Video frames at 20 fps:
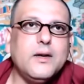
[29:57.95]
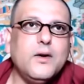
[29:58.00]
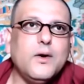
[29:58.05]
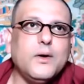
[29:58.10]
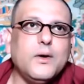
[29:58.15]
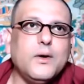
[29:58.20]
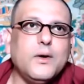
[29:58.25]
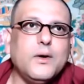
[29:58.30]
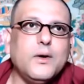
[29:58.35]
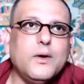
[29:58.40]

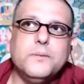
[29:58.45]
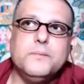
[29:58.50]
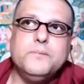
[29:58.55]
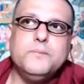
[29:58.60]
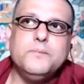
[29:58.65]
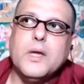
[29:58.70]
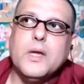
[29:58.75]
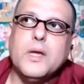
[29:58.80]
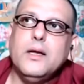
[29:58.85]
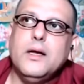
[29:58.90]
gone through
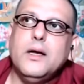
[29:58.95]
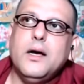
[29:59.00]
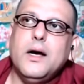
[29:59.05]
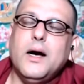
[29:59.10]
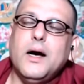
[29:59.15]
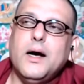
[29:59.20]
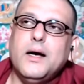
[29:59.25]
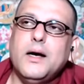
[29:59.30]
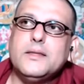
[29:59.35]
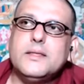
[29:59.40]

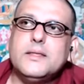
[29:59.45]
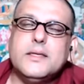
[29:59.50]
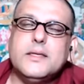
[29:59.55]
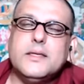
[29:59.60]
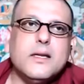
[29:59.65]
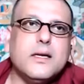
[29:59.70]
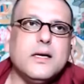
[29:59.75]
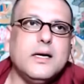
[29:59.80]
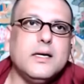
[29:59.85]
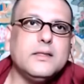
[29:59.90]

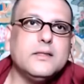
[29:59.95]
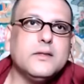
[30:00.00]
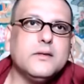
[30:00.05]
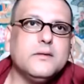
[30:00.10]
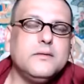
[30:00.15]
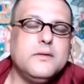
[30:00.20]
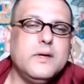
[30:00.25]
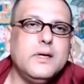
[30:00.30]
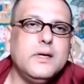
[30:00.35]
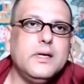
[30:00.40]
certain kinds
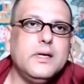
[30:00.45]
of